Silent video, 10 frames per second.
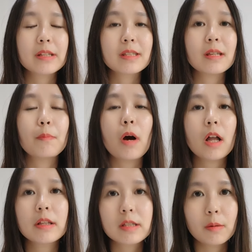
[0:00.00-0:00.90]

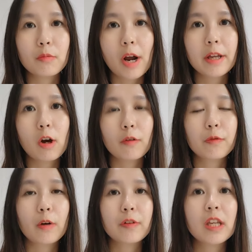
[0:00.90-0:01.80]
symbolism, right,
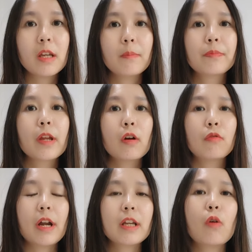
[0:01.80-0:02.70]
of him
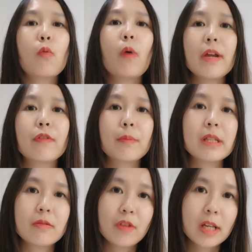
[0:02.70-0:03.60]
running away from
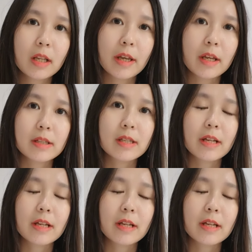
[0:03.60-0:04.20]
his feelings.